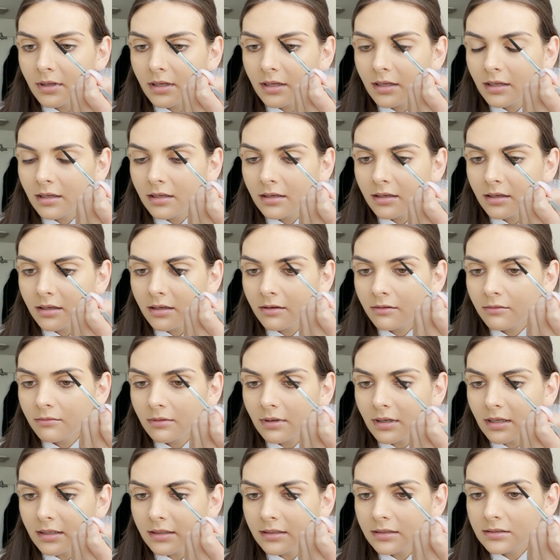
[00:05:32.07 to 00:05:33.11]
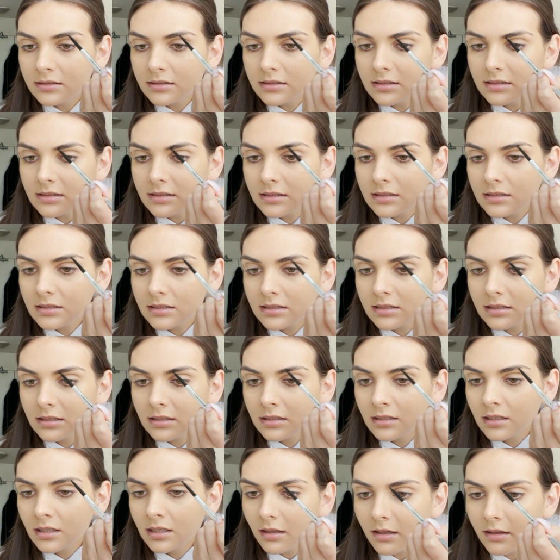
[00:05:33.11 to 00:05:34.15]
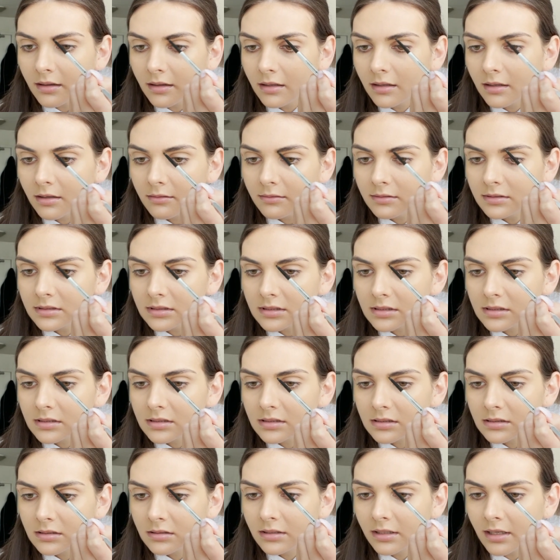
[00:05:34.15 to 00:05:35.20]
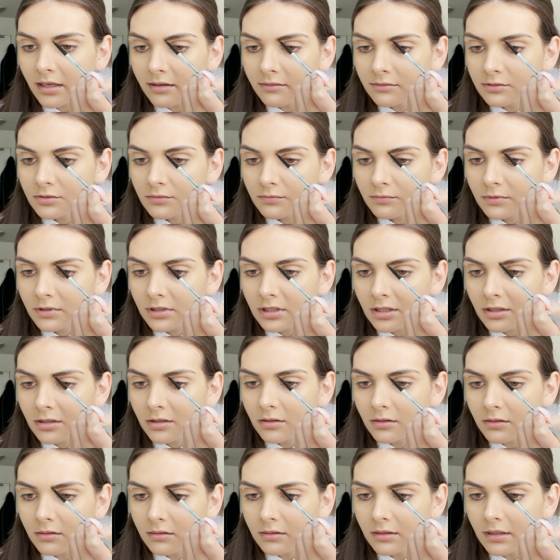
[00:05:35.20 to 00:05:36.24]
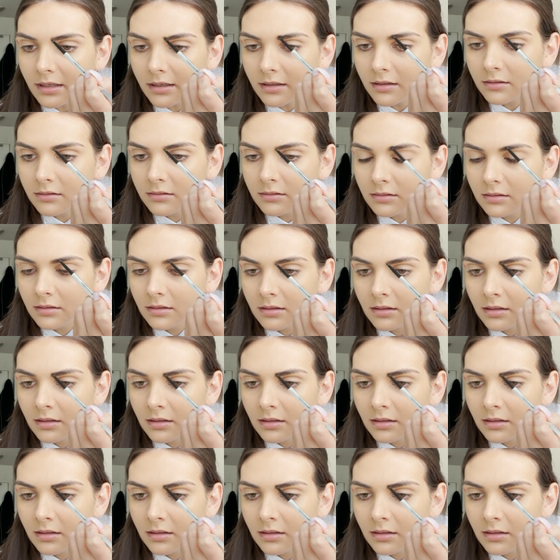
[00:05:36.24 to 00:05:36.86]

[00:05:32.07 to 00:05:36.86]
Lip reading: And it was, it was really cold out.